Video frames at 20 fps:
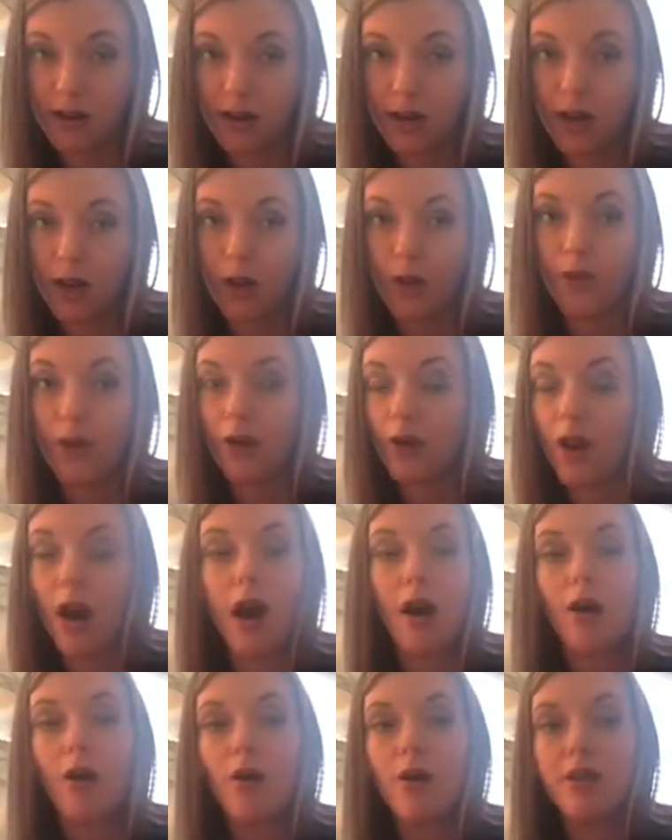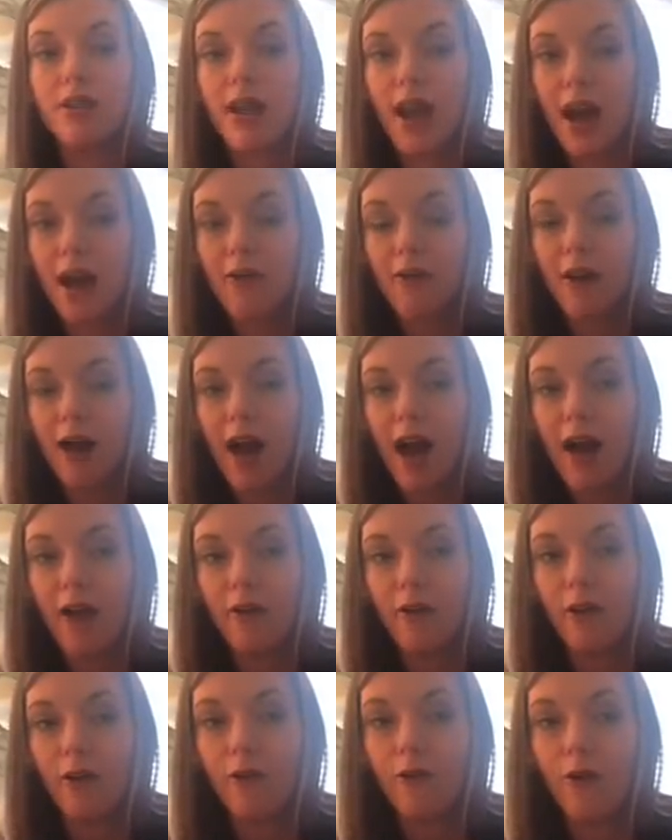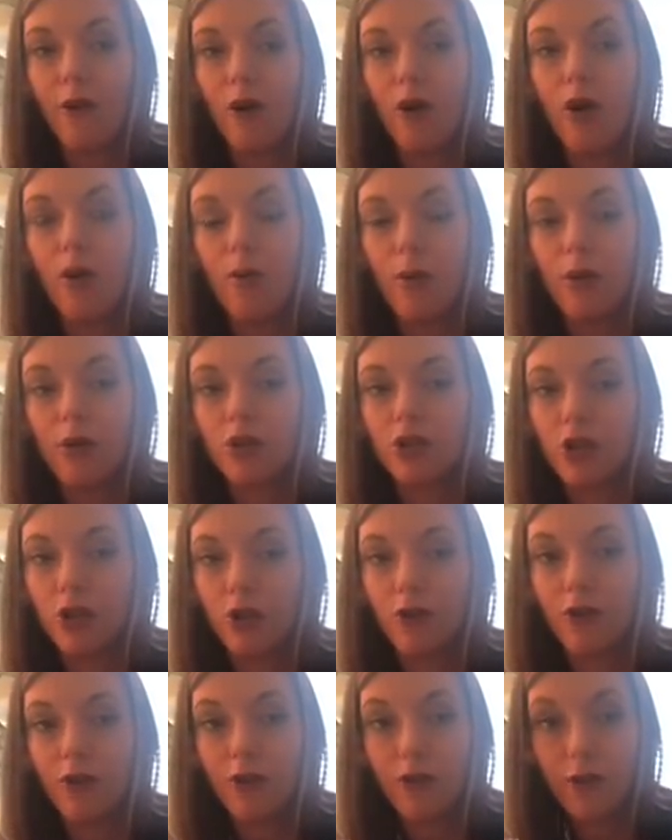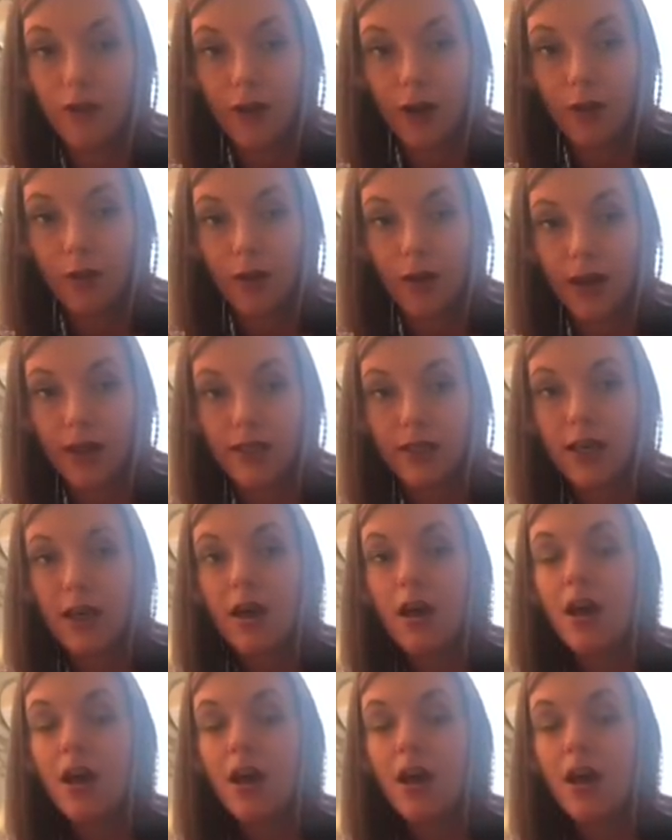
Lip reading: They're not going to ever have a full emotional fulfillment